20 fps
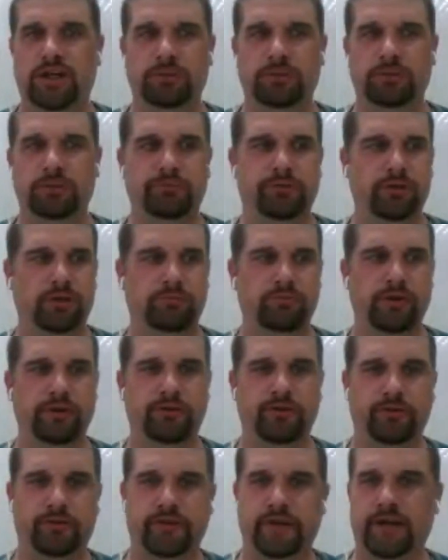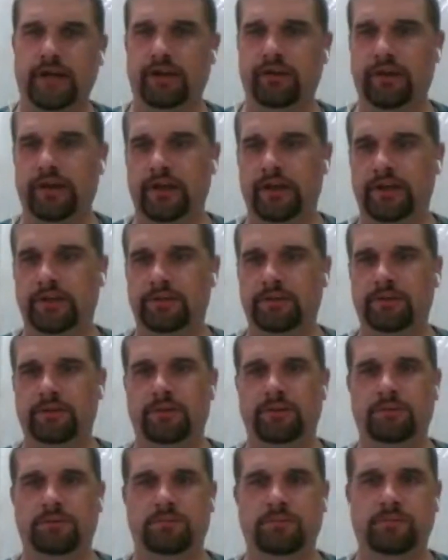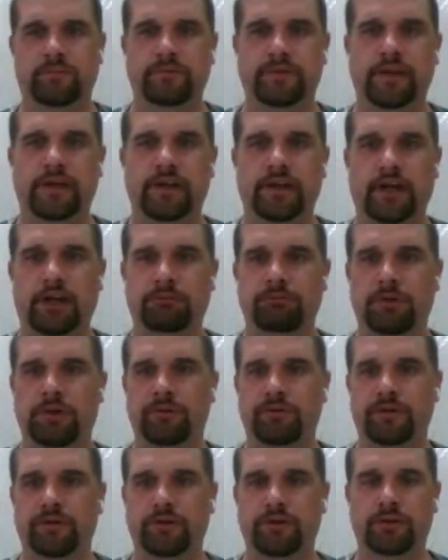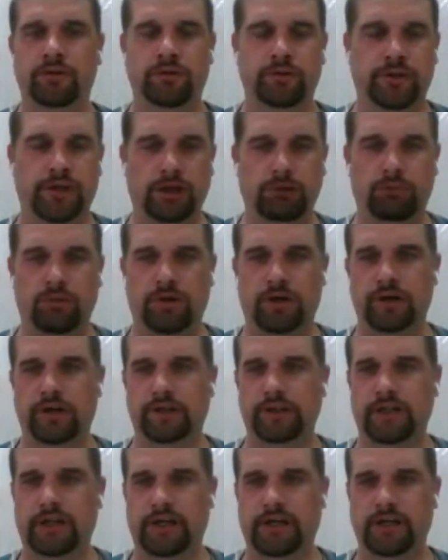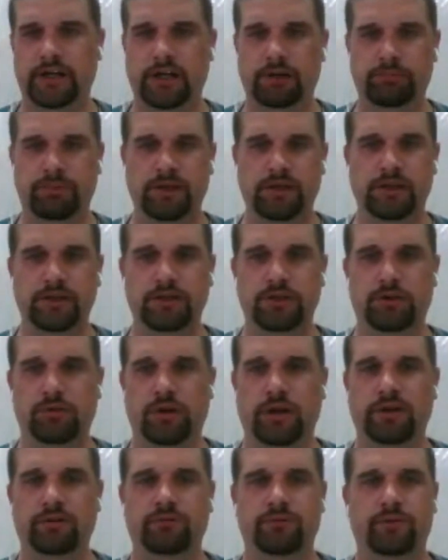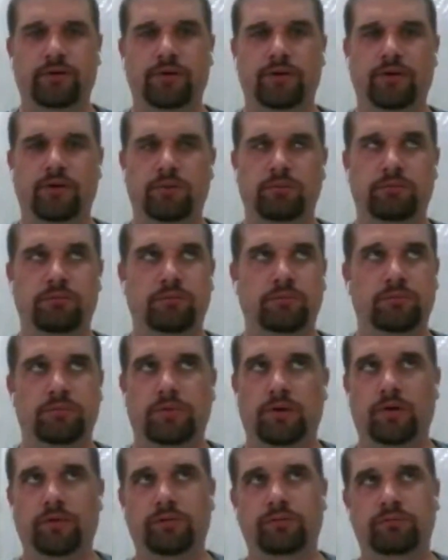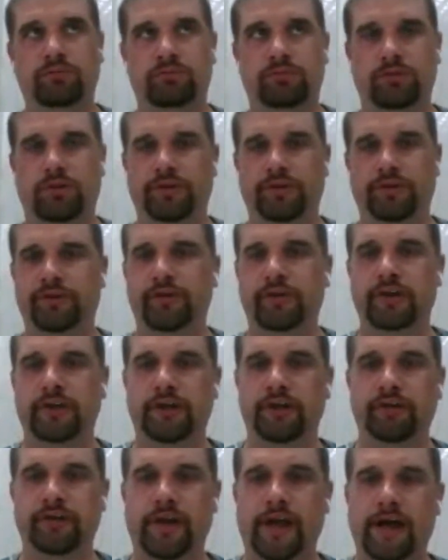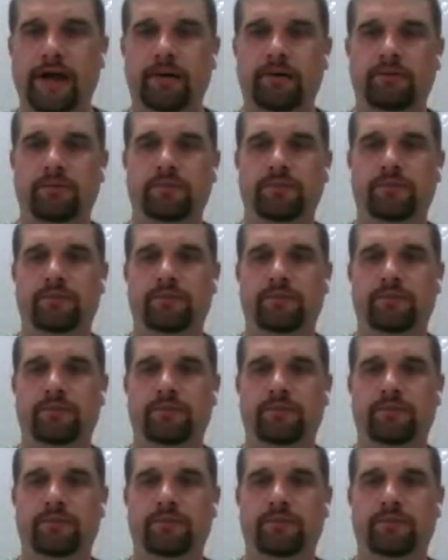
this job took me to Thailand. Then I moved to Taiwan, and I've been in Ukraine for close to a year now.